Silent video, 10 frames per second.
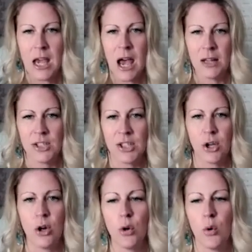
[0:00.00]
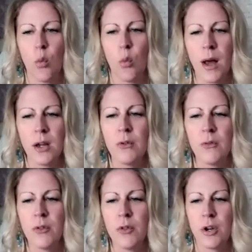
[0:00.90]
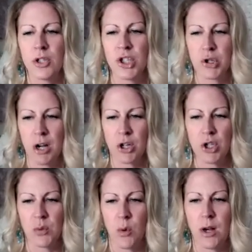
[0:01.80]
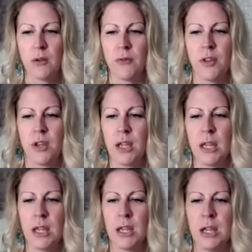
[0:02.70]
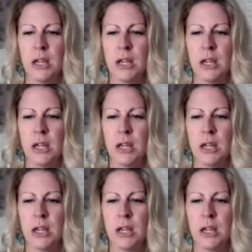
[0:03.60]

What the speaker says: And so one of the structures, one of the